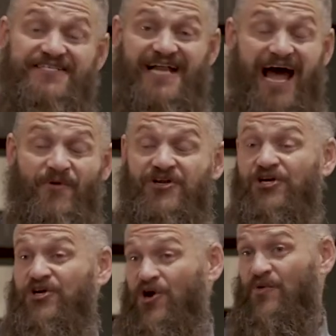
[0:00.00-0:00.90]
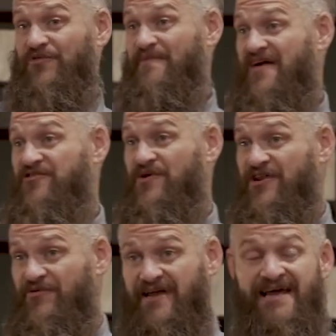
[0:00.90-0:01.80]
and I would concur with Matthew
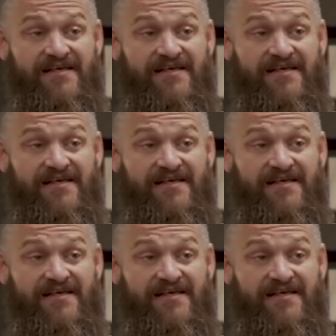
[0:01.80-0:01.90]
Henry